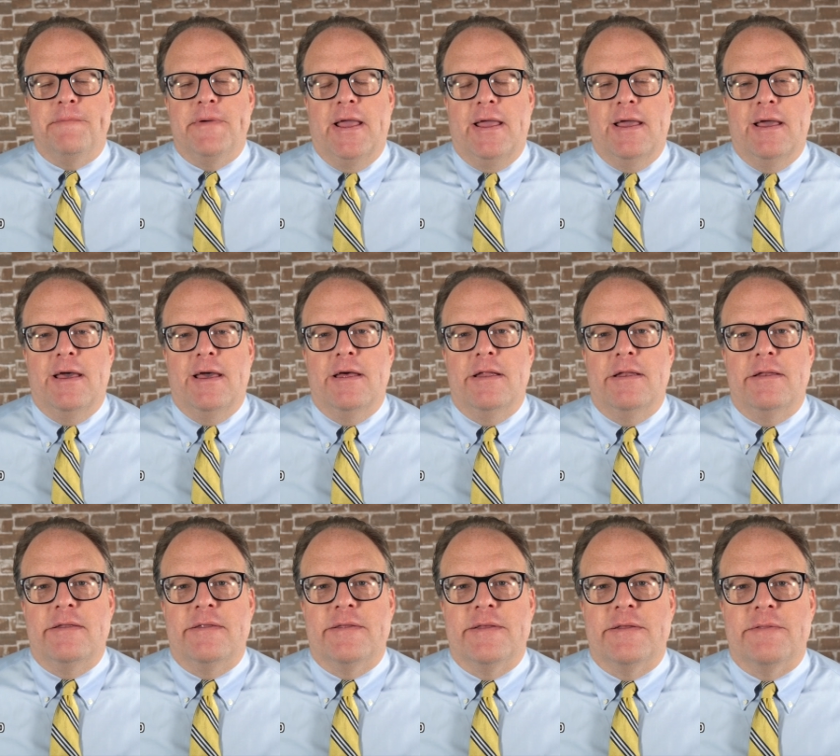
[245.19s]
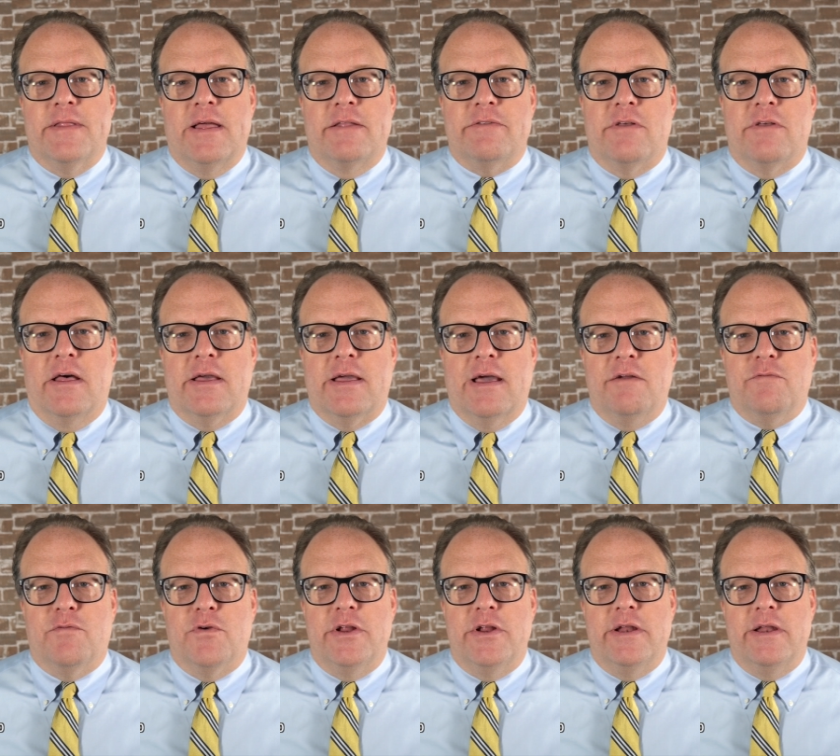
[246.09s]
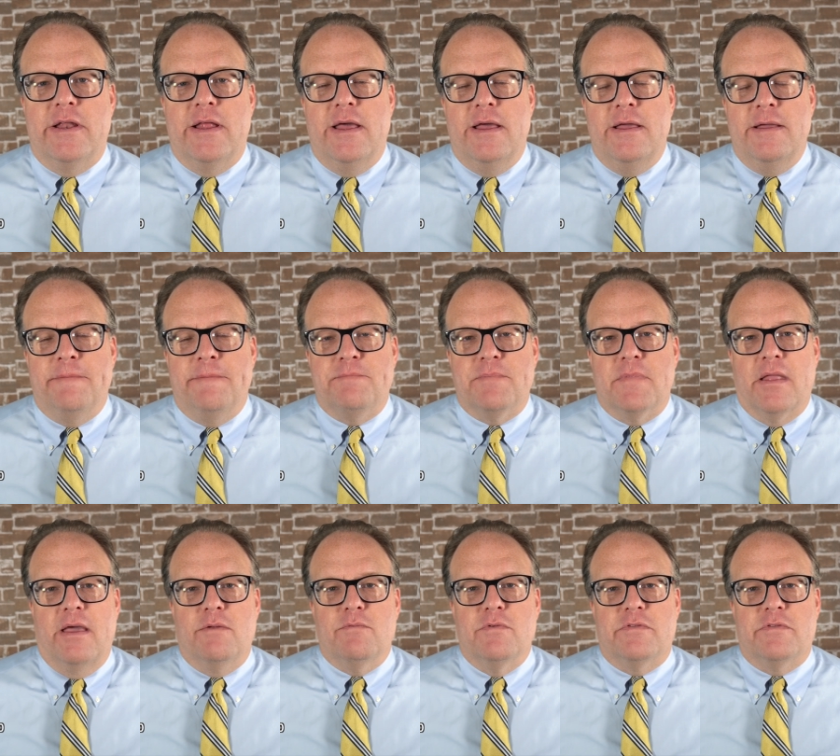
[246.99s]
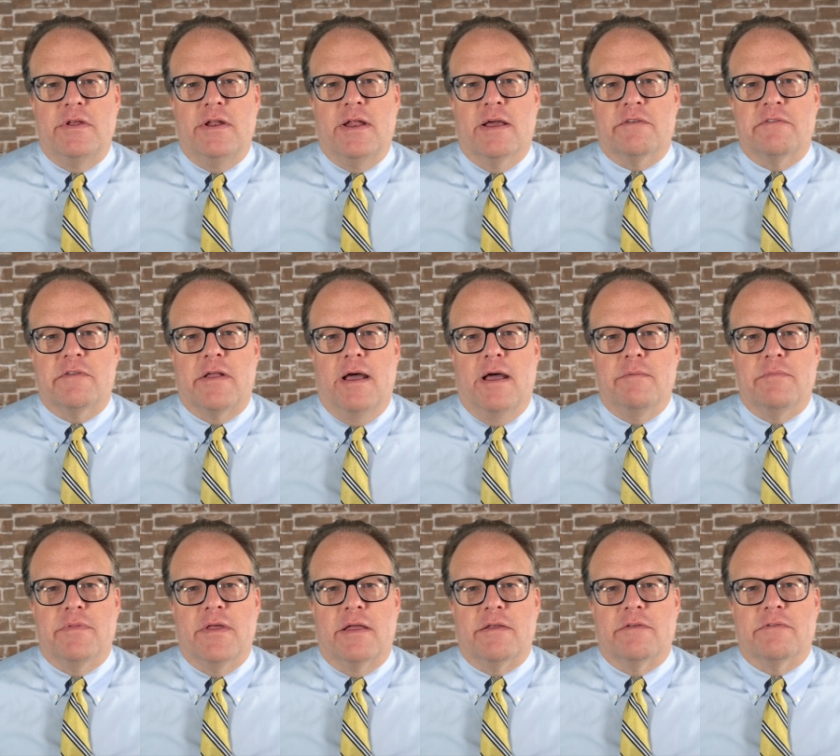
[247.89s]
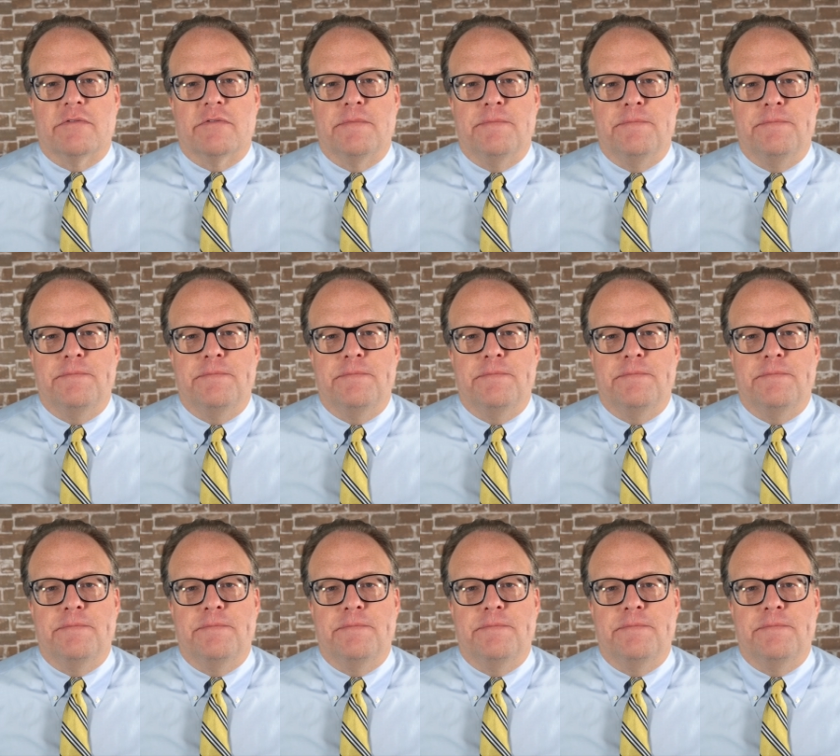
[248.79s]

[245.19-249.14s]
and that's all I got for you today, and we'll see you next time. Thanks.